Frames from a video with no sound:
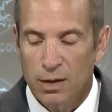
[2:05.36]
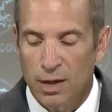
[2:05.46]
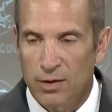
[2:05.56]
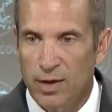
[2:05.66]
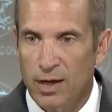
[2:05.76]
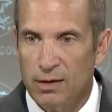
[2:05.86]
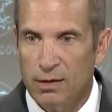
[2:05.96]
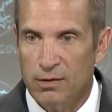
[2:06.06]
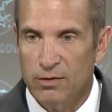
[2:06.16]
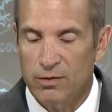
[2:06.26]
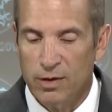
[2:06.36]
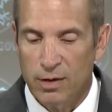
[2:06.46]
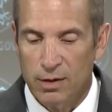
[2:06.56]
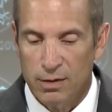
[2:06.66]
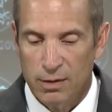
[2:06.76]
and that is
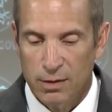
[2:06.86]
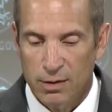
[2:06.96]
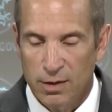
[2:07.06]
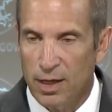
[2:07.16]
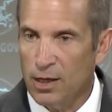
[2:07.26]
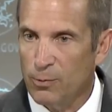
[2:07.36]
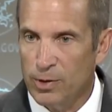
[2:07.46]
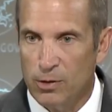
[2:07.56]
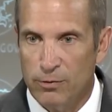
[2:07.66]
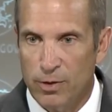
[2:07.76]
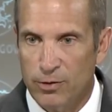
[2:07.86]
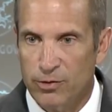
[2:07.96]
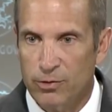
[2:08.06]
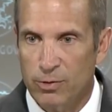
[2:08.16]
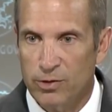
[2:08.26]
not helping the overall
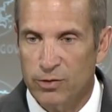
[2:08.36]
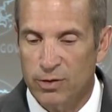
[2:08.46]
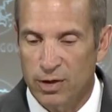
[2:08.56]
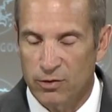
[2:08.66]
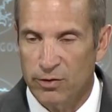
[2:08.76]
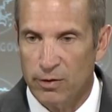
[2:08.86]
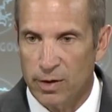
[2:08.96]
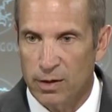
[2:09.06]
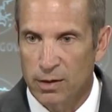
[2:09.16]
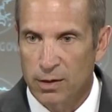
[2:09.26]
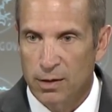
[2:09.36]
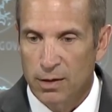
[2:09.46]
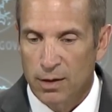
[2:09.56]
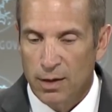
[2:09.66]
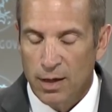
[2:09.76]
situation in Syria.
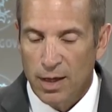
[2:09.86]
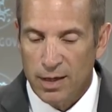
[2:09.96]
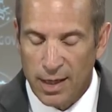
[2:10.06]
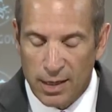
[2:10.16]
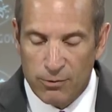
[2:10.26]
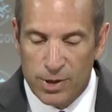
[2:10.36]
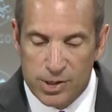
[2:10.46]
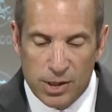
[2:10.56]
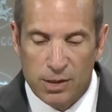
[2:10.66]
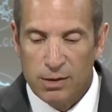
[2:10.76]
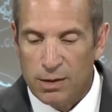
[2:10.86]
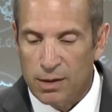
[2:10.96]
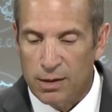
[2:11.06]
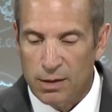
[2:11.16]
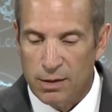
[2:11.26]
And again, reaching,
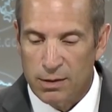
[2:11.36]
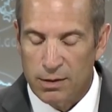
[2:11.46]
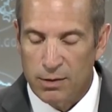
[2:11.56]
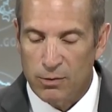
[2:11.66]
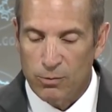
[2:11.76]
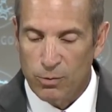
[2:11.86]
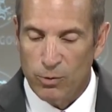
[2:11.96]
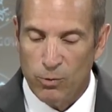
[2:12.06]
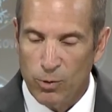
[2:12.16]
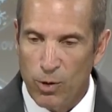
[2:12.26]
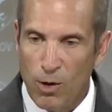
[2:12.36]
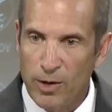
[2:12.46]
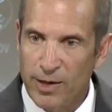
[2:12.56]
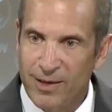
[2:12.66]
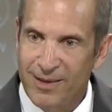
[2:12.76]
we're all,